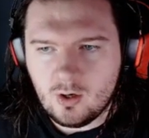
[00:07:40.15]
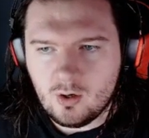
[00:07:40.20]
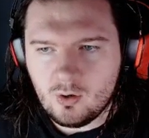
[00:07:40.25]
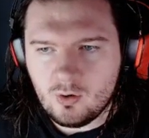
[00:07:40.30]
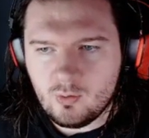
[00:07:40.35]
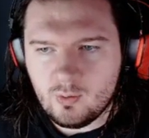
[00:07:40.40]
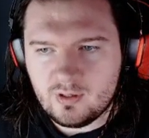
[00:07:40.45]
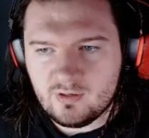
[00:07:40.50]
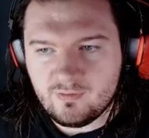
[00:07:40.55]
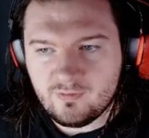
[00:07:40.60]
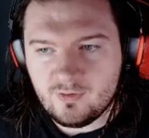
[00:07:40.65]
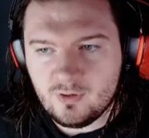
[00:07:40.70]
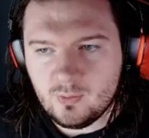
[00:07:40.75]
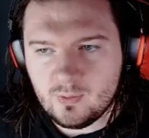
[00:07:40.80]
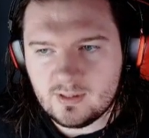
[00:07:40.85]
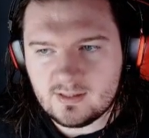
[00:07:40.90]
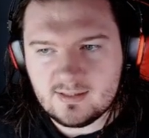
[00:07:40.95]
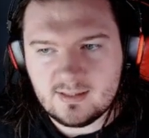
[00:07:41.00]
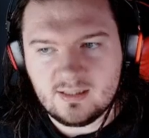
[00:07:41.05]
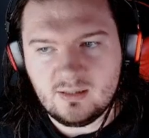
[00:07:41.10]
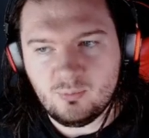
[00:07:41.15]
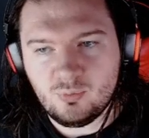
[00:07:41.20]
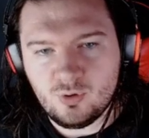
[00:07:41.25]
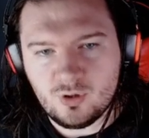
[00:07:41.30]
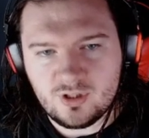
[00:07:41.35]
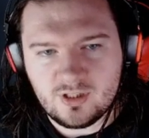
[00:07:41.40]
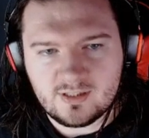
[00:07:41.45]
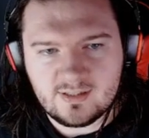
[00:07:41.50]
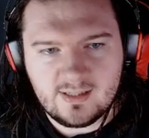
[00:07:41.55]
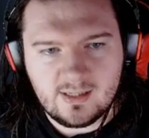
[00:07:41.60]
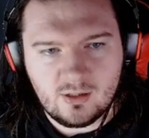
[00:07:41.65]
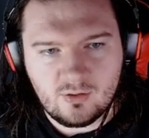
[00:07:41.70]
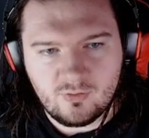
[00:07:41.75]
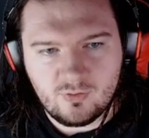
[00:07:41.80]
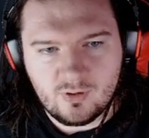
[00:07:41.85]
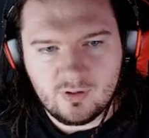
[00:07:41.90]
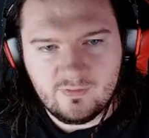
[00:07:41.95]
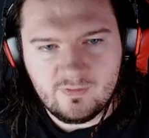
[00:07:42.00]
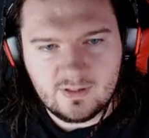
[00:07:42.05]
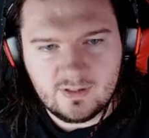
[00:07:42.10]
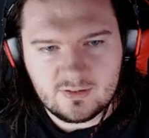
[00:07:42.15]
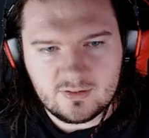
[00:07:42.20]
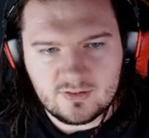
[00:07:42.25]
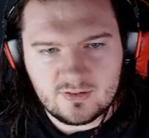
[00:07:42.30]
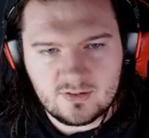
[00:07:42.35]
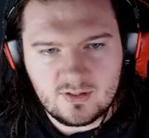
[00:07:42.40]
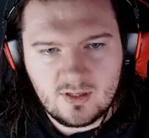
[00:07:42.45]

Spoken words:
quite a few exciting projects here for Invictus.